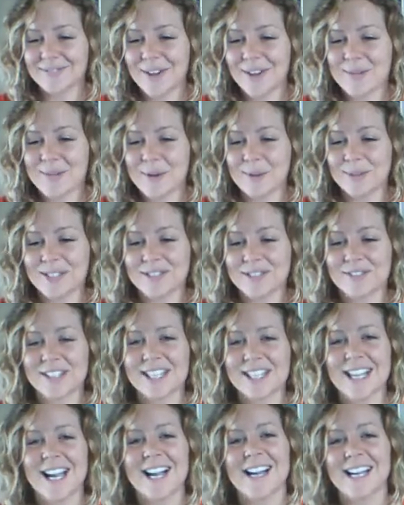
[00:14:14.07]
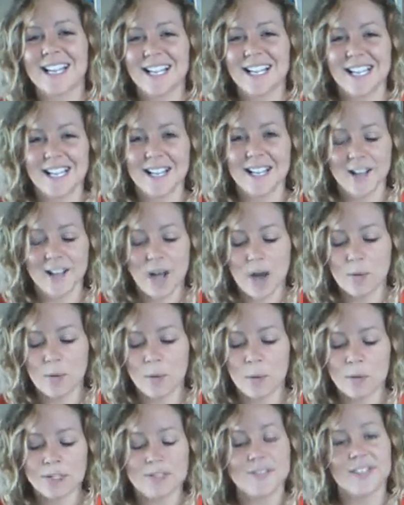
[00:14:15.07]
a moment of clarity, a
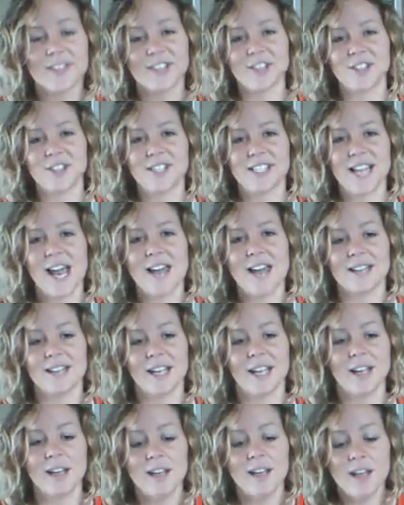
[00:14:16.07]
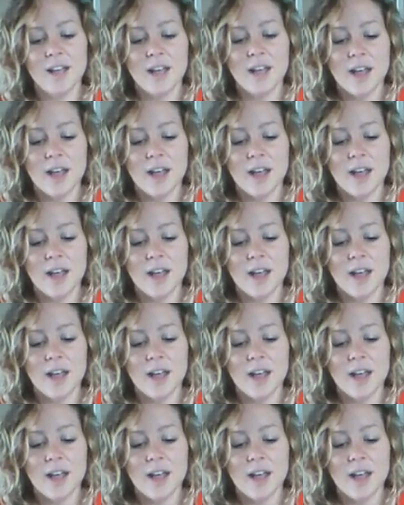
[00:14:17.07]
moment of understanding